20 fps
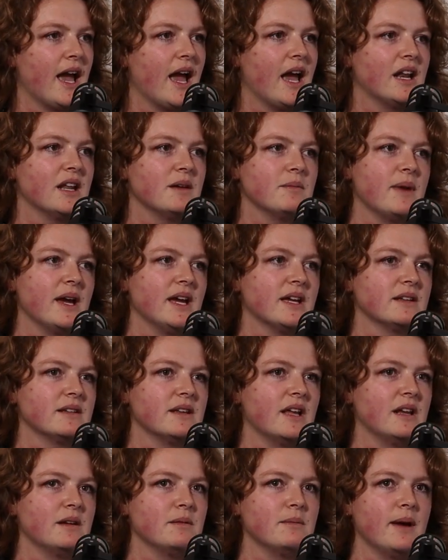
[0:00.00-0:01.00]
And it made
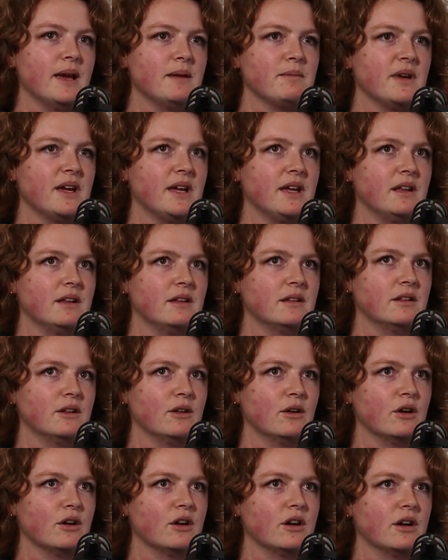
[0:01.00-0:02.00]
me
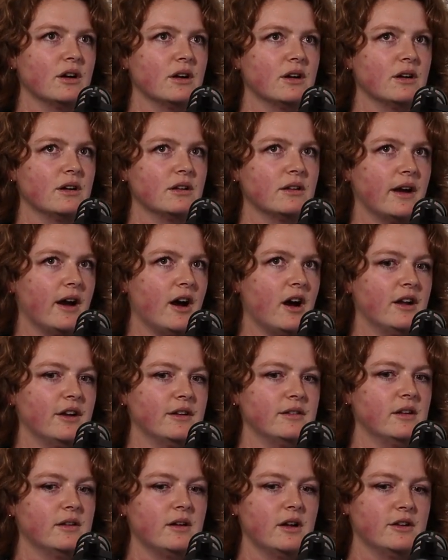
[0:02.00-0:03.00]
look like
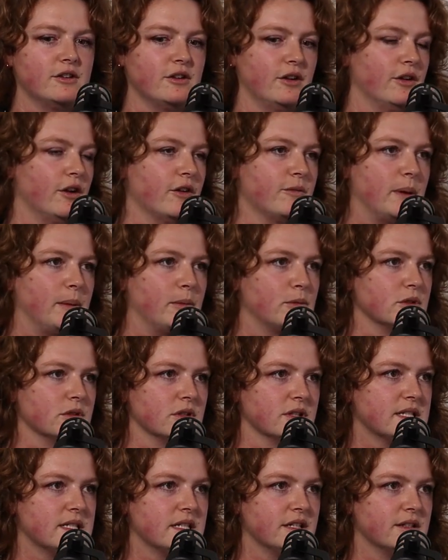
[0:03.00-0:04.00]
I don't know if people took
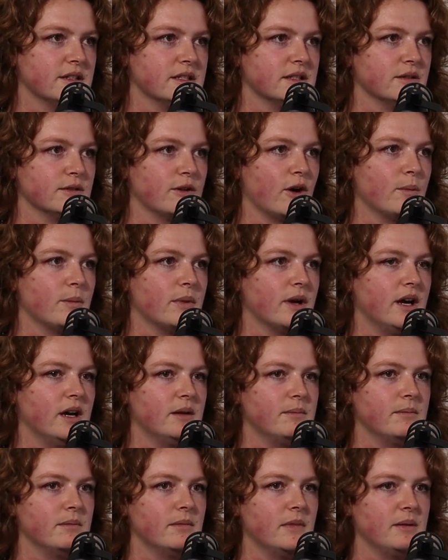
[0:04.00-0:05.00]
it seriously or not,
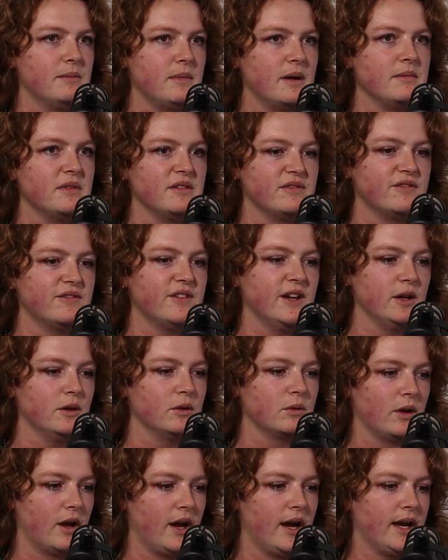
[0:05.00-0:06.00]
but it made me
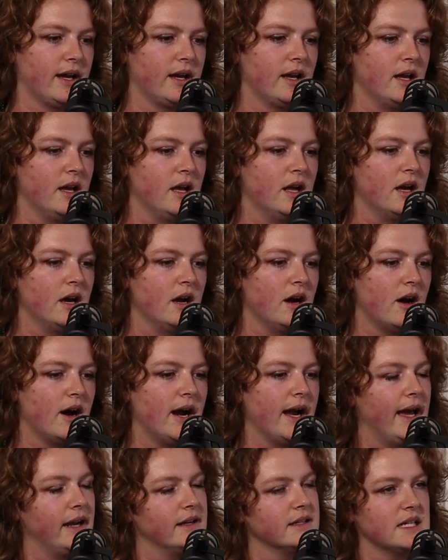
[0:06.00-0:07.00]
feel like I
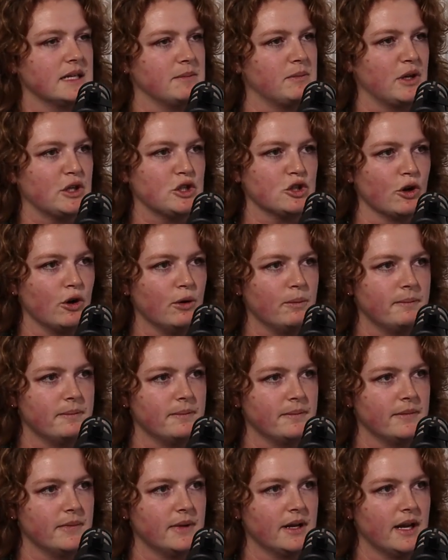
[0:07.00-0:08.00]
hadn't done my job.
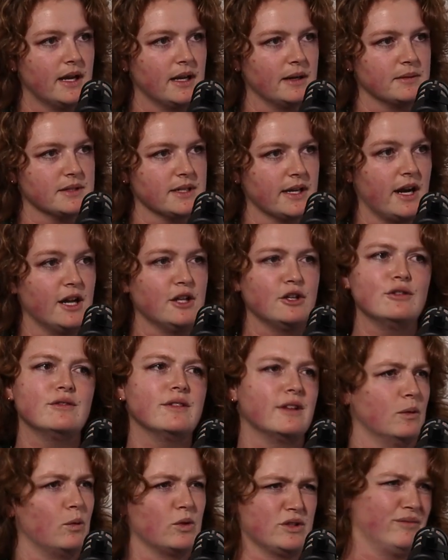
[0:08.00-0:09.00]
And it was like I knew
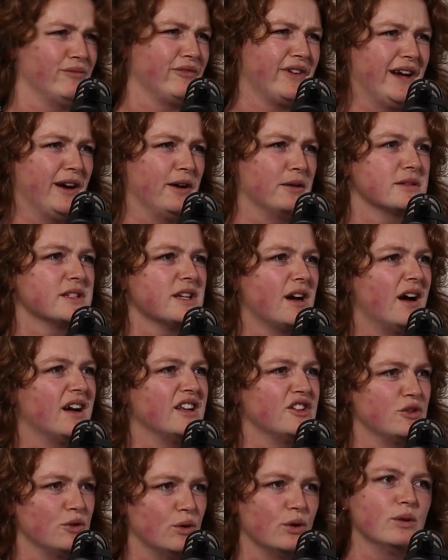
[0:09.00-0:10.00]
that it wasn't real, so I
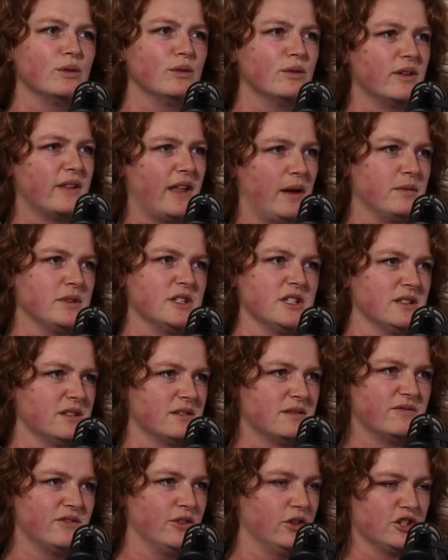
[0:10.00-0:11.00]
knew they were
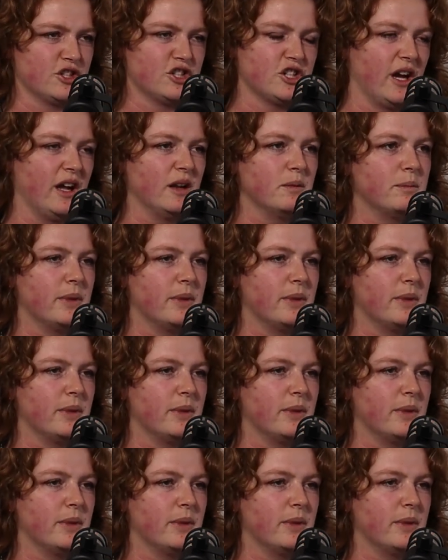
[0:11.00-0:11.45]
just full of shit.